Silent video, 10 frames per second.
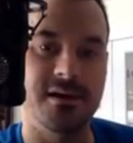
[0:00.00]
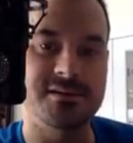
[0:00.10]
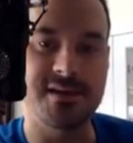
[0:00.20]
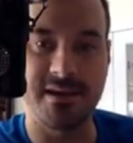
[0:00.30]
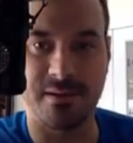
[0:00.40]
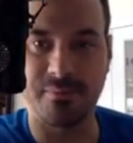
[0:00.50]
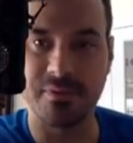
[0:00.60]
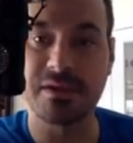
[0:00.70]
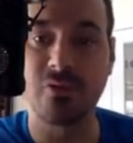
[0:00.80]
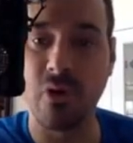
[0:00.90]
sign up
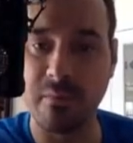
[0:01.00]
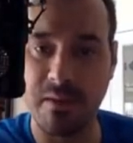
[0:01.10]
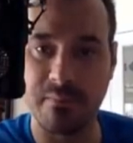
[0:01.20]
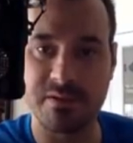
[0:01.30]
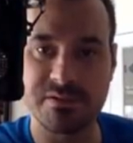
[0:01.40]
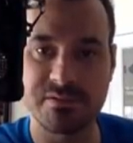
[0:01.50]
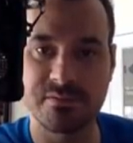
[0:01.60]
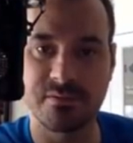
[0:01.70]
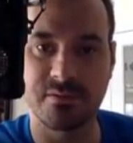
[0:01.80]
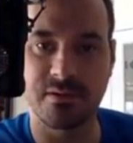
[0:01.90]
in Coin Payments.
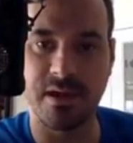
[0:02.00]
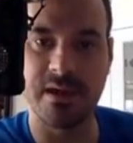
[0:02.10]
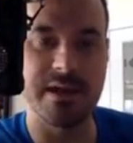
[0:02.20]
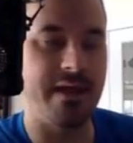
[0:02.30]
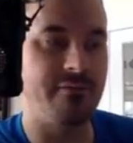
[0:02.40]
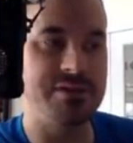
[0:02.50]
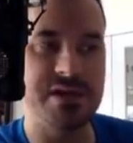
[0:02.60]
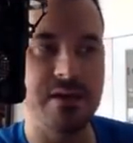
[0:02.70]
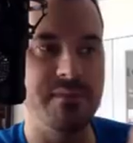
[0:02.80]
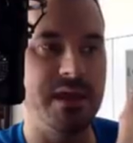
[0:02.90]
Okay, and every
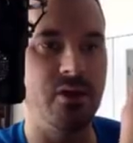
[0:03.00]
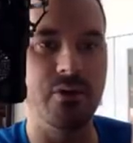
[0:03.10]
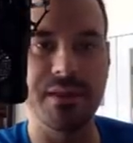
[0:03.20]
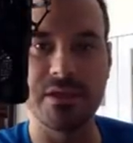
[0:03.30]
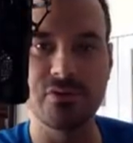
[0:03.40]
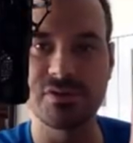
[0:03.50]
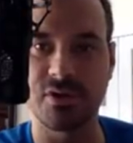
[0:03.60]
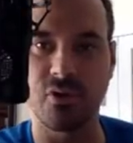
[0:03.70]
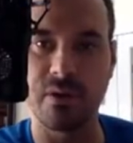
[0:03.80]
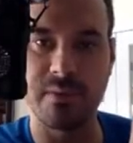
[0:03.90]
time they go and they use
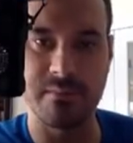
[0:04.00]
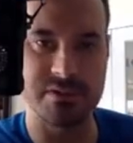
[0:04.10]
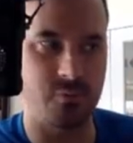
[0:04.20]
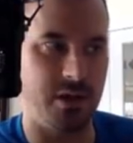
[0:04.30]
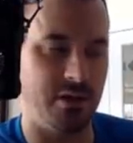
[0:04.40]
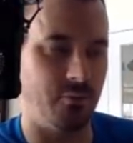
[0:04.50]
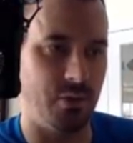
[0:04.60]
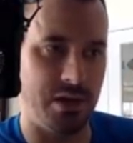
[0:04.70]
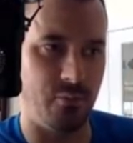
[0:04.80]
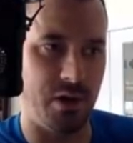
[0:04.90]
their Coin Payments
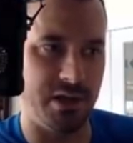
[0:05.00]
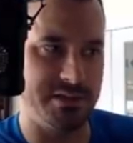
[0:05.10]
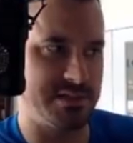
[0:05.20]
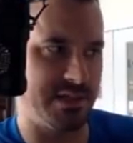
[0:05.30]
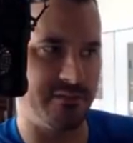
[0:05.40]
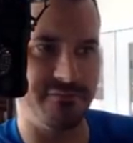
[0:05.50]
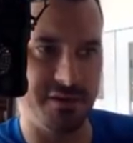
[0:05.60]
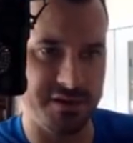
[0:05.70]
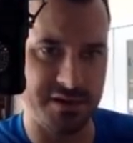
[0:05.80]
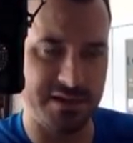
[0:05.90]
wallet to
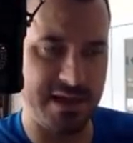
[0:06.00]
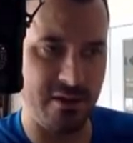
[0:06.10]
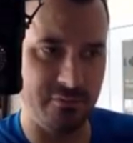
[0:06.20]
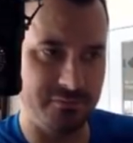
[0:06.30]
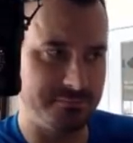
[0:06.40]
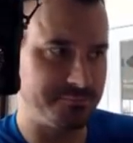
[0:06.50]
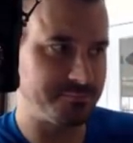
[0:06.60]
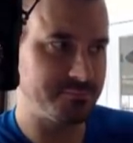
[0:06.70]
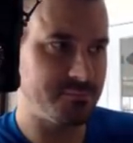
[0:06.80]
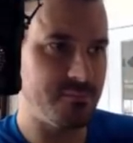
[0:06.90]
fund an account,
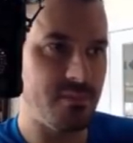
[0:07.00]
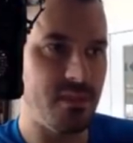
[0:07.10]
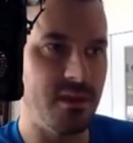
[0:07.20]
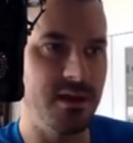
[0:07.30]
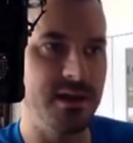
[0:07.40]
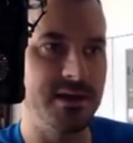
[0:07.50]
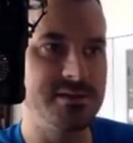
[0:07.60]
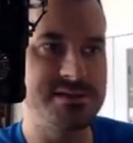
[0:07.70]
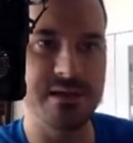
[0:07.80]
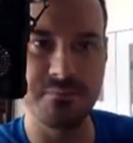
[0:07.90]

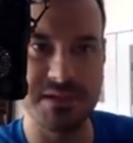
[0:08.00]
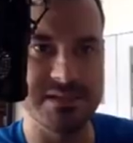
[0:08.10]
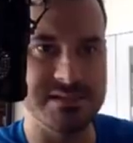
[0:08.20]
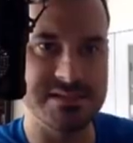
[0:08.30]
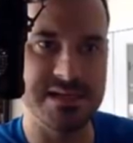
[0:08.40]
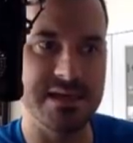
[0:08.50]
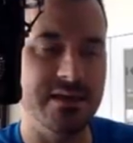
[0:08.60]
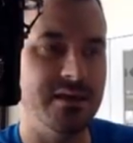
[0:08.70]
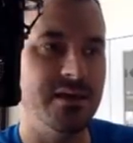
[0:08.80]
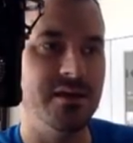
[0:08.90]
send
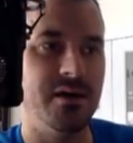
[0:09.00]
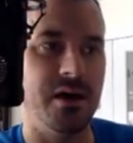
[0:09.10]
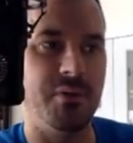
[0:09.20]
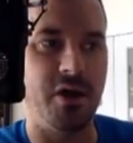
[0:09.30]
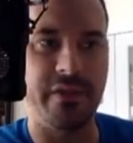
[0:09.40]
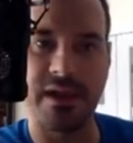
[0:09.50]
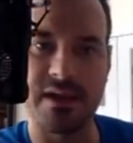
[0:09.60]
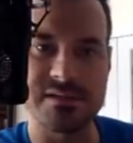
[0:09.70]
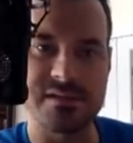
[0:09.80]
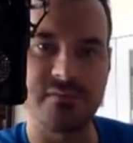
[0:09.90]
BTC, all that
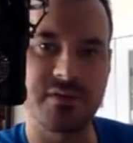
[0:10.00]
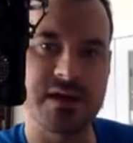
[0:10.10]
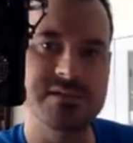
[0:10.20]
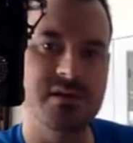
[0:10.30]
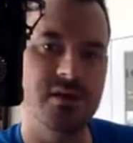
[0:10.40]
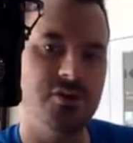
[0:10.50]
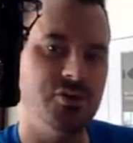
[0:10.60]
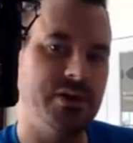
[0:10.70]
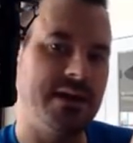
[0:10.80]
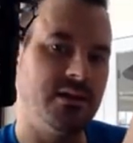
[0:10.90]
kind of stuff, guys,
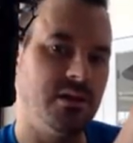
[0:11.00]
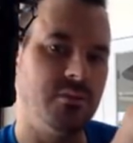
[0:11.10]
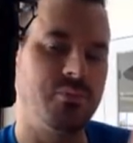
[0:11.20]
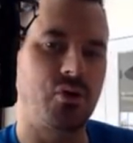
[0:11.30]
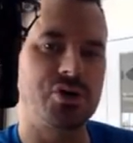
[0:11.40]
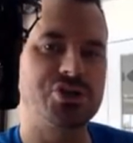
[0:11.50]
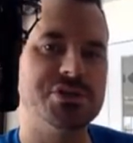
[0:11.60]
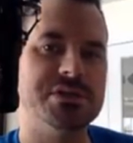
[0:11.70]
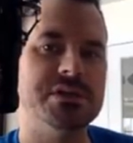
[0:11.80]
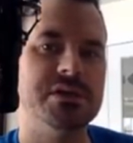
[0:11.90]
you get a little
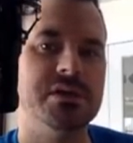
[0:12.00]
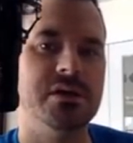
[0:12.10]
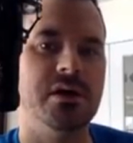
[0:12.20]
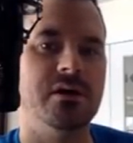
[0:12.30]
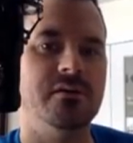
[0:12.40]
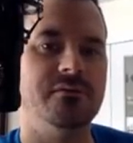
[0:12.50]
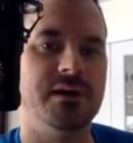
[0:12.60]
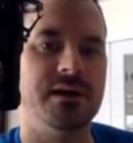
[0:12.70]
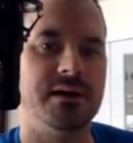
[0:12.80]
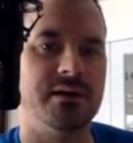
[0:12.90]
portion of
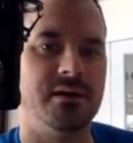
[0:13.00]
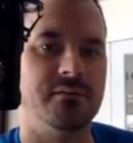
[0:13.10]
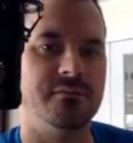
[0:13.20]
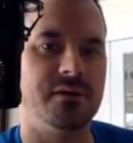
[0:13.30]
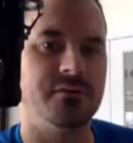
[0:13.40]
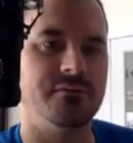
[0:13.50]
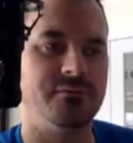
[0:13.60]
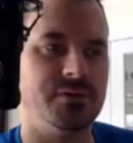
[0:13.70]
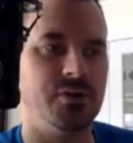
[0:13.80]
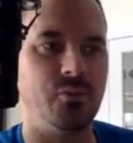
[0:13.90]

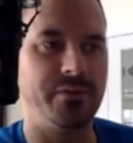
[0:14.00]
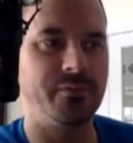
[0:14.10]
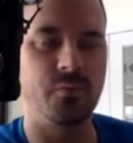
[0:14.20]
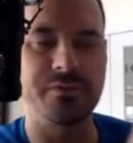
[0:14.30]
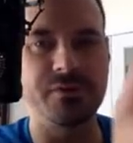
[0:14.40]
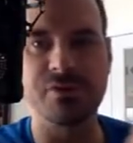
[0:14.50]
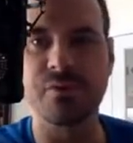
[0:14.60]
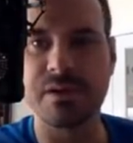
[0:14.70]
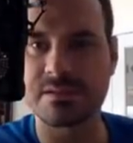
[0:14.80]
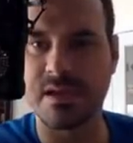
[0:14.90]
what they're
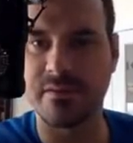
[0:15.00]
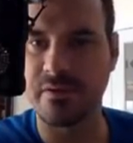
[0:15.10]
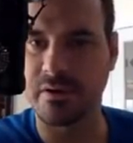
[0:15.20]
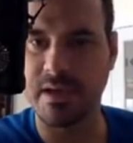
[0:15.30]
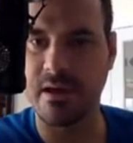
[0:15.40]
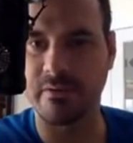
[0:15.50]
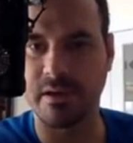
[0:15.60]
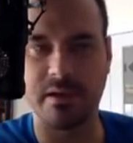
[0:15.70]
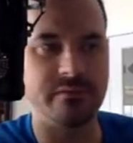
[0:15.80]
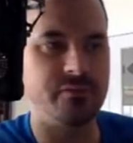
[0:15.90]
doing inside their account.
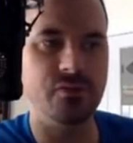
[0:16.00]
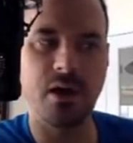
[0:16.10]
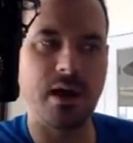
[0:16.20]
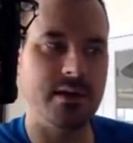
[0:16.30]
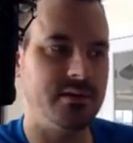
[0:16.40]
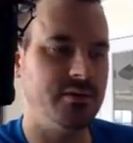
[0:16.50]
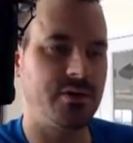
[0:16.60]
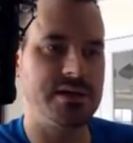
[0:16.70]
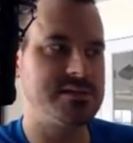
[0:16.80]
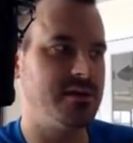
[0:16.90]
And if you got,
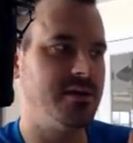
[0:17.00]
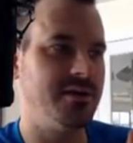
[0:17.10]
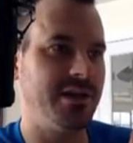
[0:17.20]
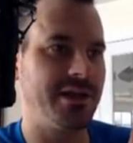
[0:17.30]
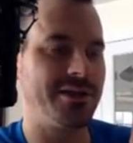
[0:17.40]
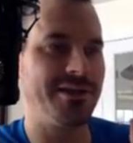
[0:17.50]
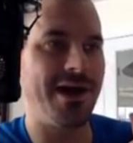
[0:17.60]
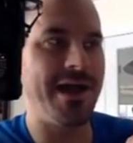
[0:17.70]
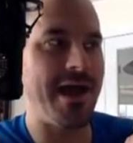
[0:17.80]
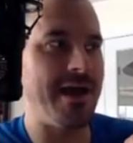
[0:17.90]
guys,
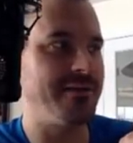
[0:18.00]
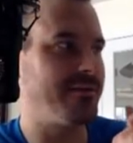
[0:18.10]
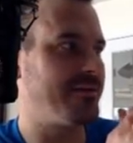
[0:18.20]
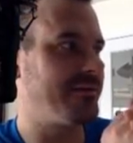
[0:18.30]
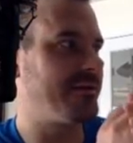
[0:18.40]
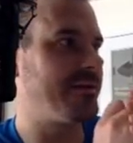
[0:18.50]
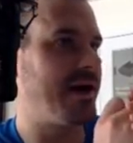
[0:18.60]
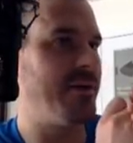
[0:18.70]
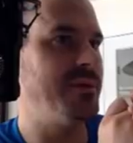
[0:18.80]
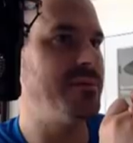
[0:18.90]
I had,
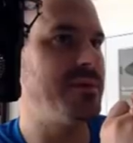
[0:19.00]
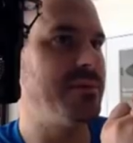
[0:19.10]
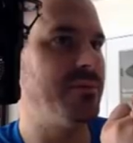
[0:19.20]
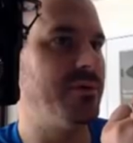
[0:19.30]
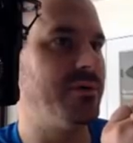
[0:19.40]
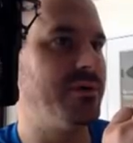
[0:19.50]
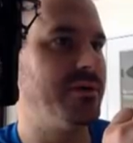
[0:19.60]
how many people?